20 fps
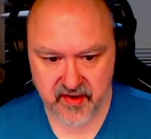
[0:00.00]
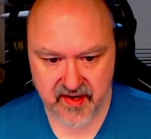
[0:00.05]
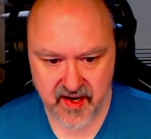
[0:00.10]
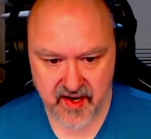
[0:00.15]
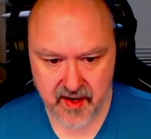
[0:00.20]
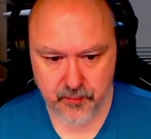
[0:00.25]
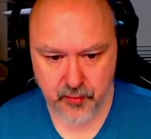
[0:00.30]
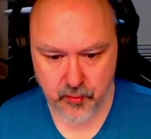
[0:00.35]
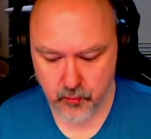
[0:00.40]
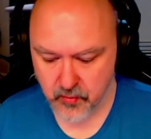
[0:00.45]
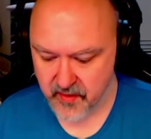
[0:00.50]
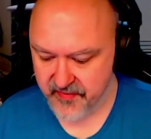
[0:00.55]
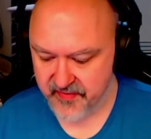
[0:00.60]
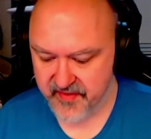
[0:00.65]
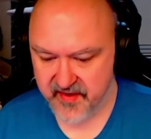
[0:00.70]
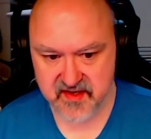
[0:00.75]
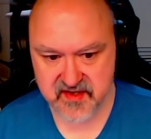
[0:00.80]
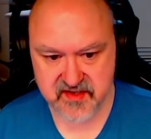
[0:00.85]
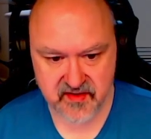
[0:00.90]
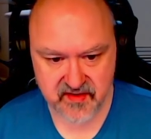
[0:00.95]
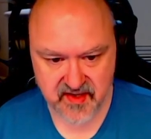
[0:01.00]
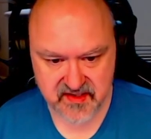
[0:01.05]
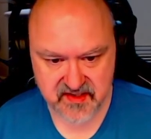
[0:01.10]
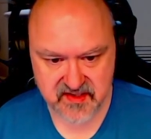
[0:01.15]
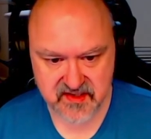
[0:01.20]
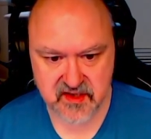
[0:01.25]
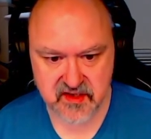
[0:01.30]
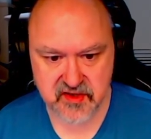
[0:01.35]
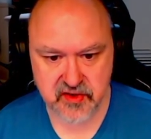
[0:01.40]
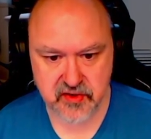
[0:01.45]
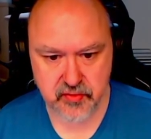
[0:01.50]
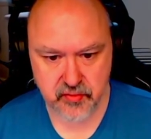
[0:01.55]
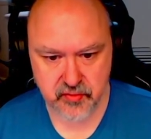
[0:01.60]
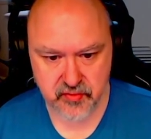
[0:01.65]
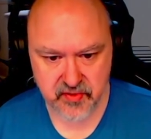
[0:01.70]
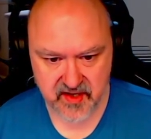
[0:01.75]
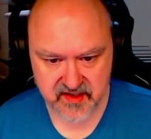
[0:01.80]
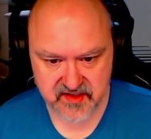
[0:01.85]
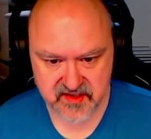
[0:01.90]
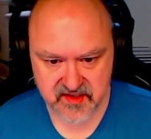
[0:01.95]
I can't put one there. So that's the two,
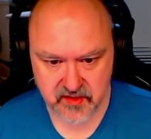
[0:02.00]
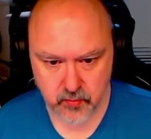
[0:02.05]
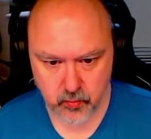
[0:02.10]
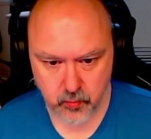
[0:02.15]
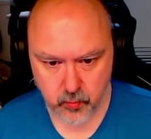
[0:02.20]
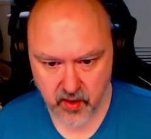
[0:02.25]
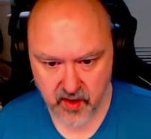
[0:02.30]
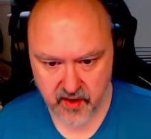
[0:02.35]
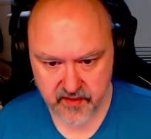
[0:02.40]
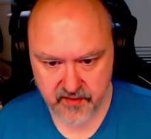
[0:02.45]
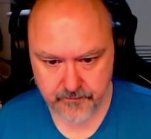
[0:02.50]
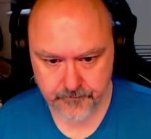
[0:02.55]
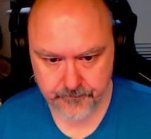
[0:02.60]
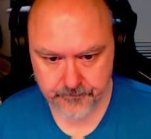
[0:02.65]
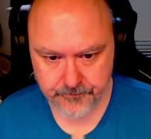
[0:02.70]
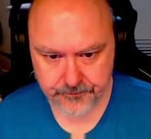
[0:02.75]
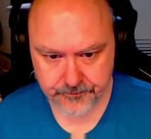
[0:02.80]
that's the one.